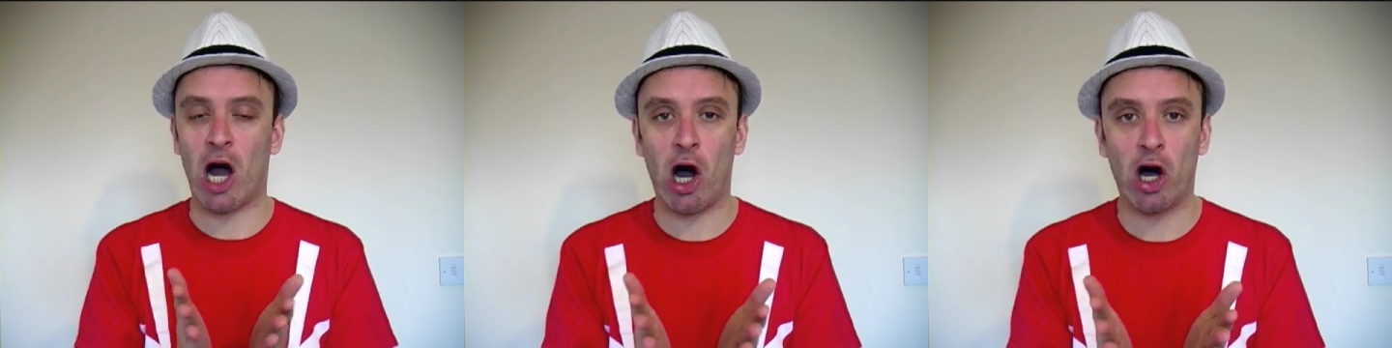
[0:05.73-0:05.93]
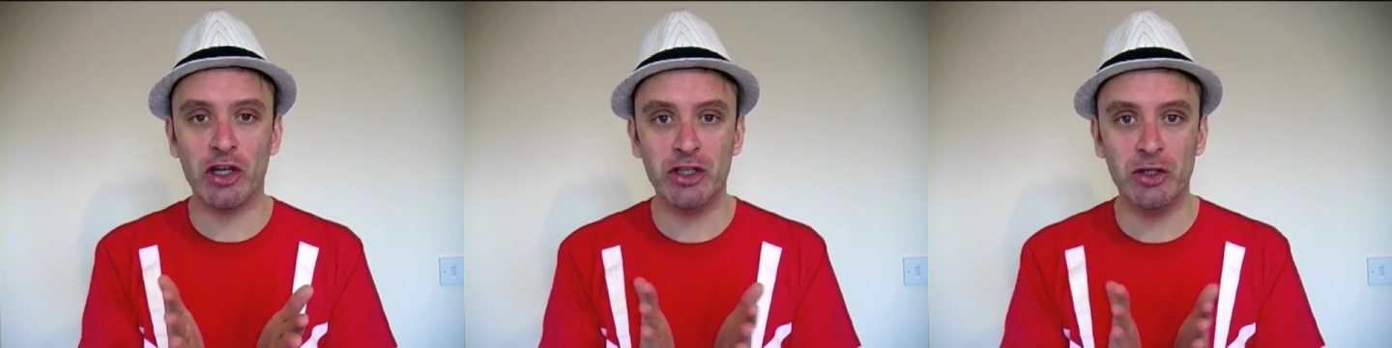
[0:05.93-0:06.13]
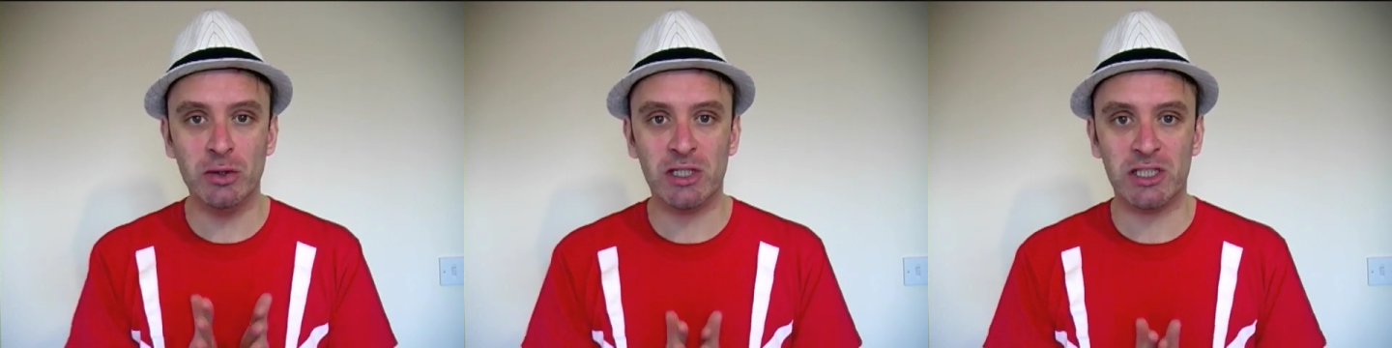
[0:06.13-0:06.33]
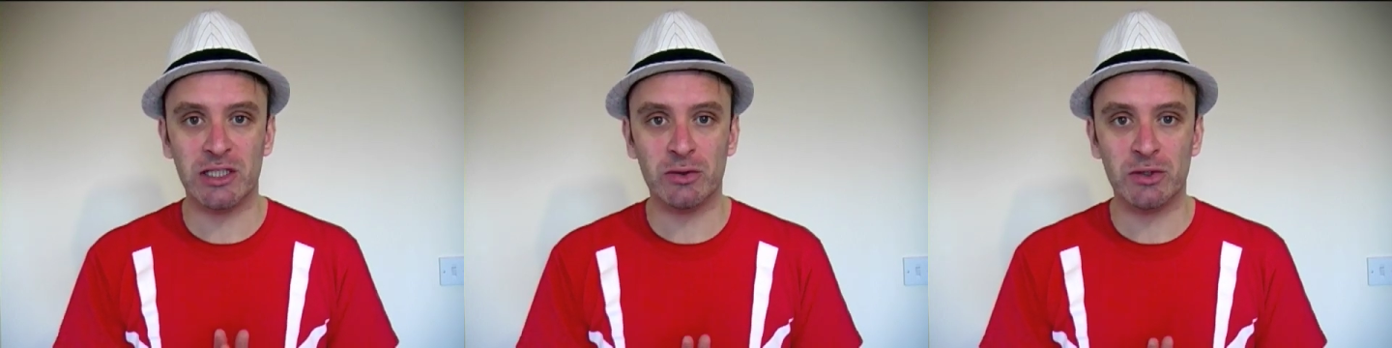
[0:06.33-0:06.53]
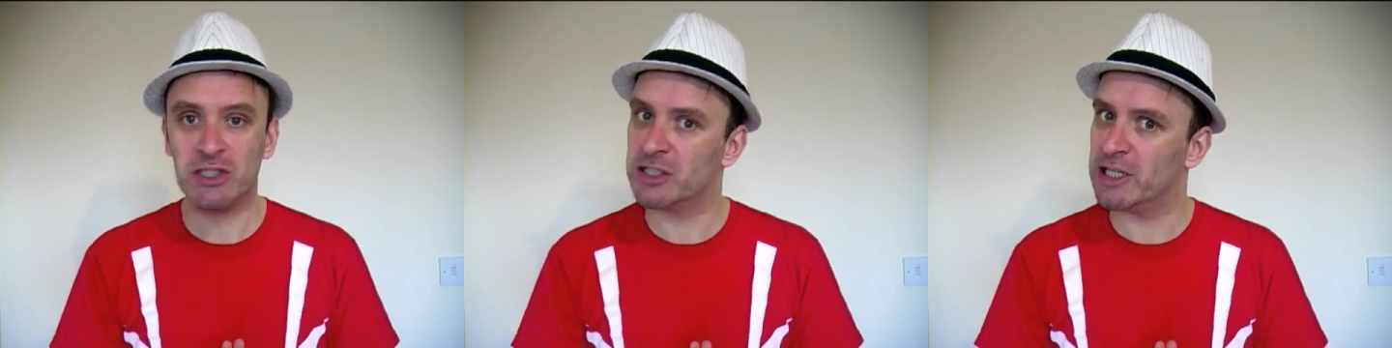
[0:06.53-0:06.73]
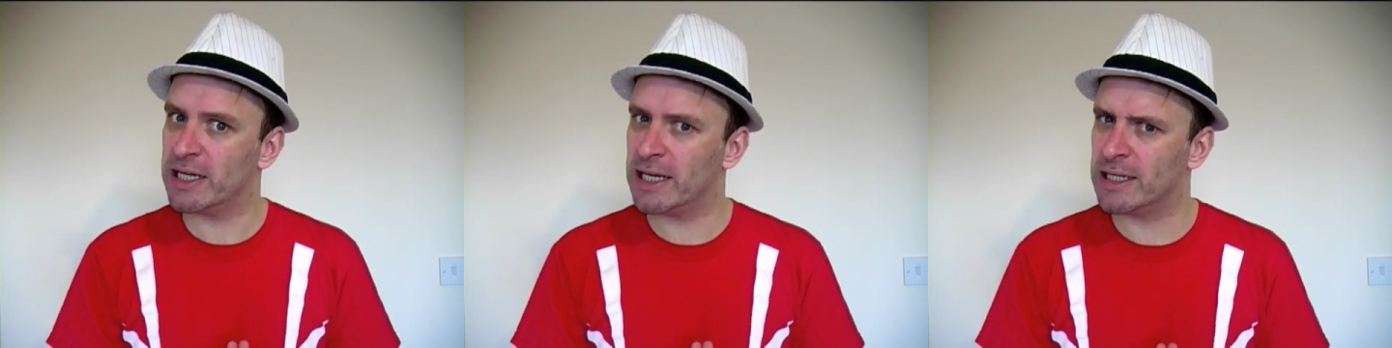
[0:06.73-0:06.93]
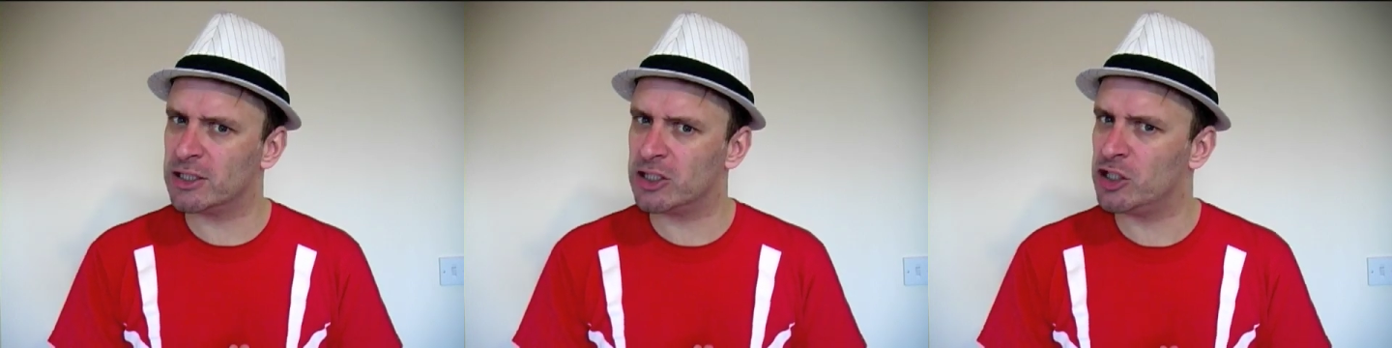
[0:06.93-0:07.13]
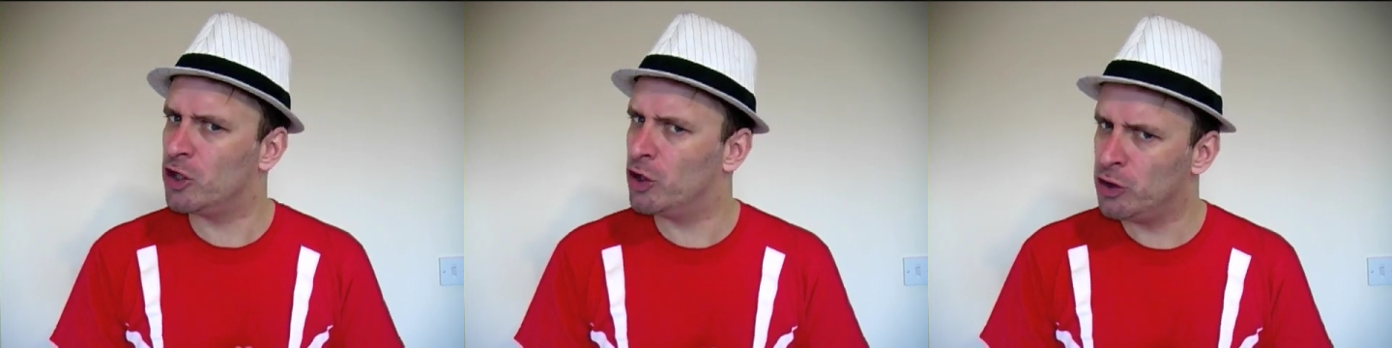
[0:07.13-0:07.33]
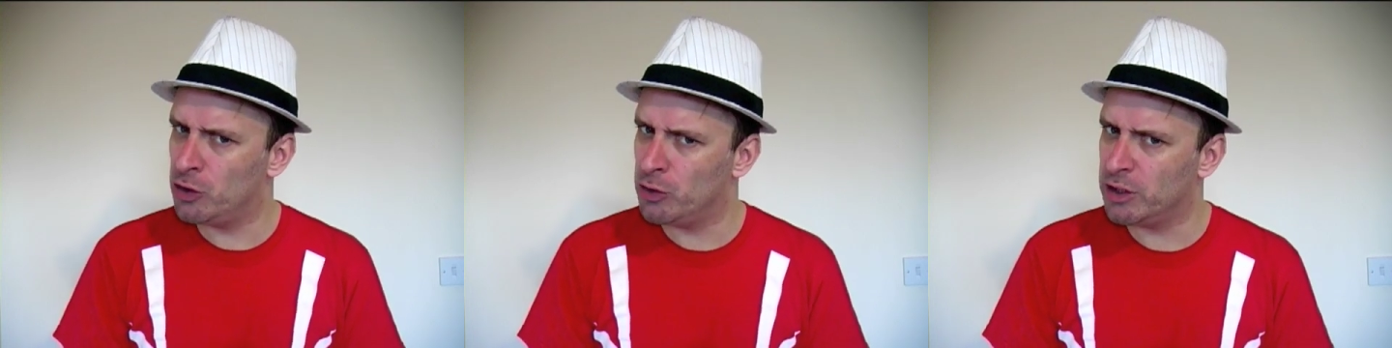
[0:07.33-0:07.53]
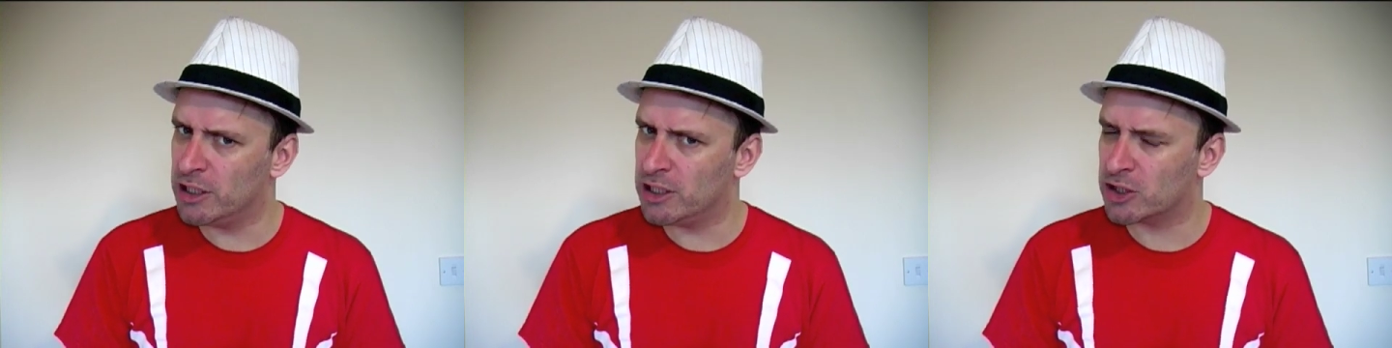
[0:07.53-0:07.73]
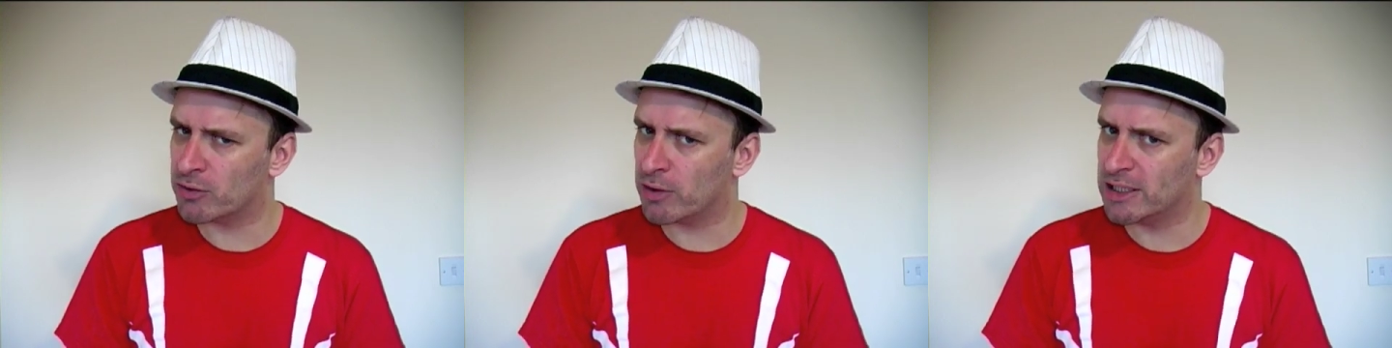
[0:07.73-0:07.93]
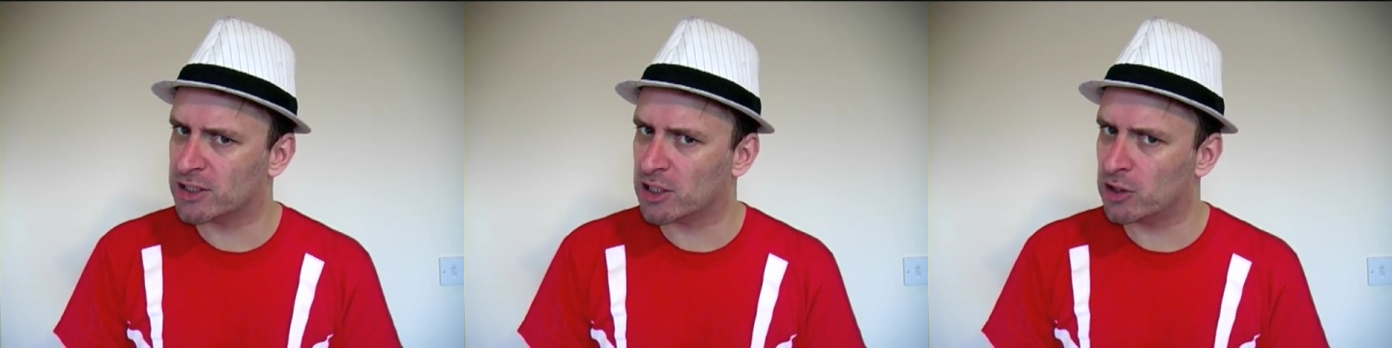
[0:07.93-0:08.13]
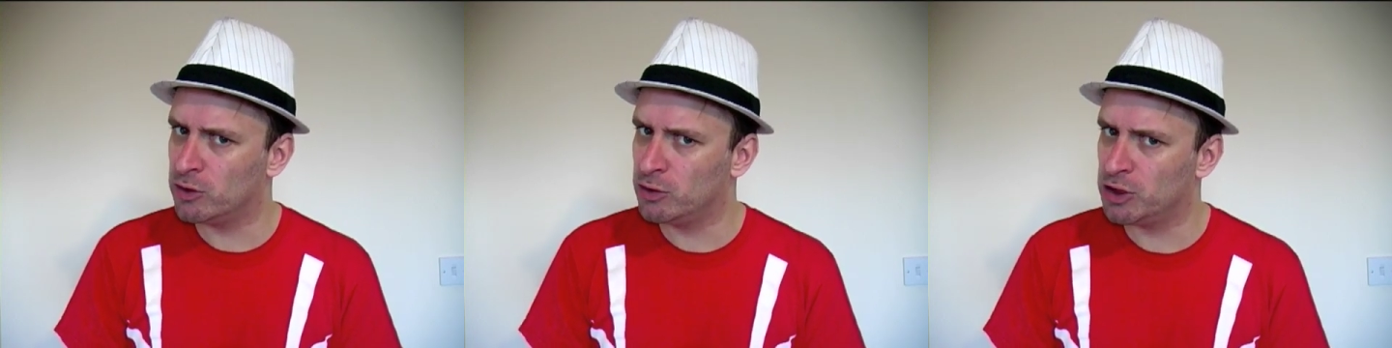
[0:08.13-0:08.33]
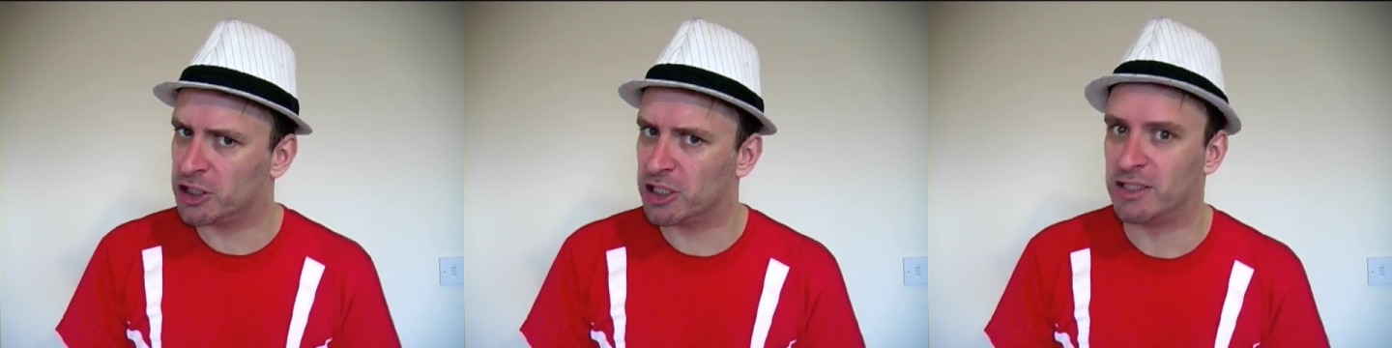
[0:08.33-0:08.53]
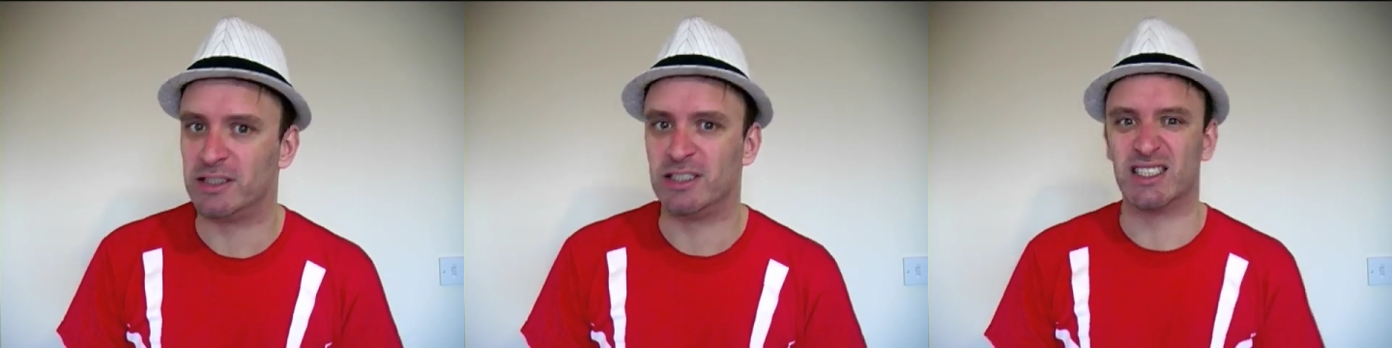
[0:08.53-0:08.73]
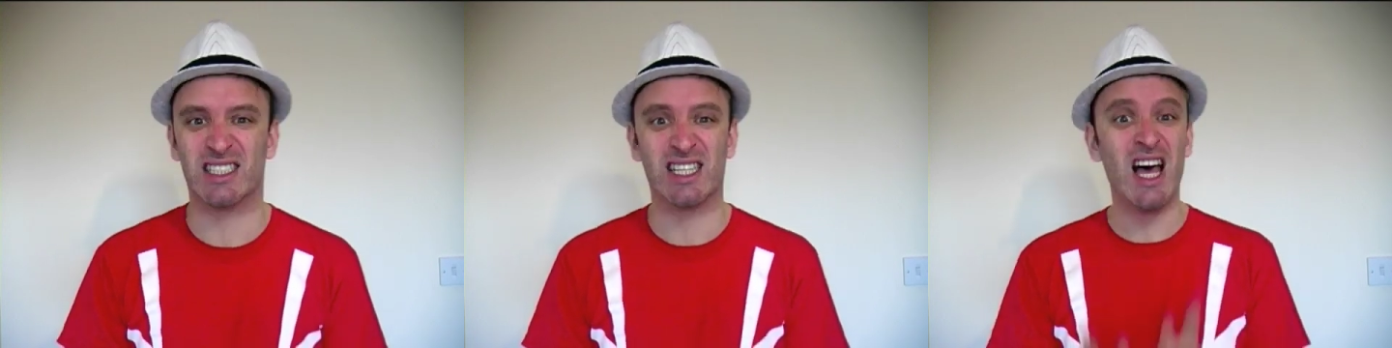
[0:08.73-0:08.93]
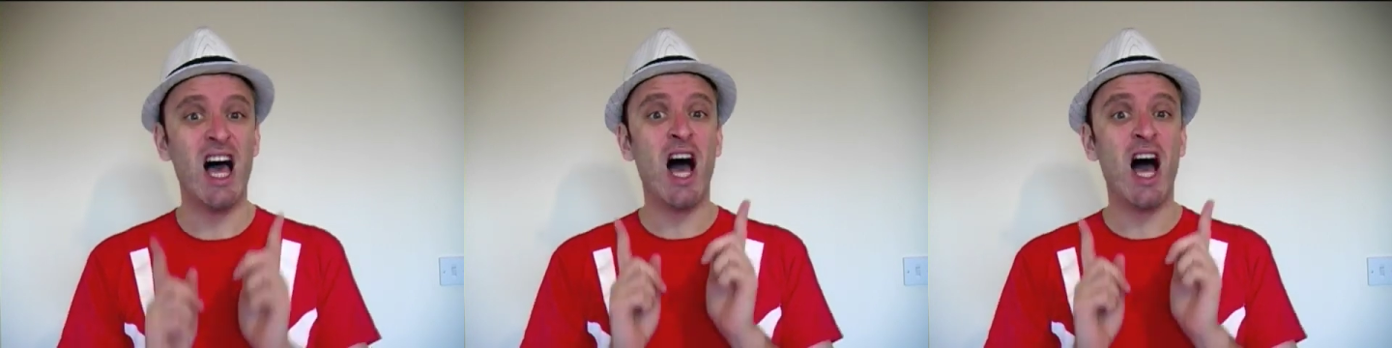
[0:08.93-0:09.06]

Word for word: Are you still sticking to your New Year's resolutions?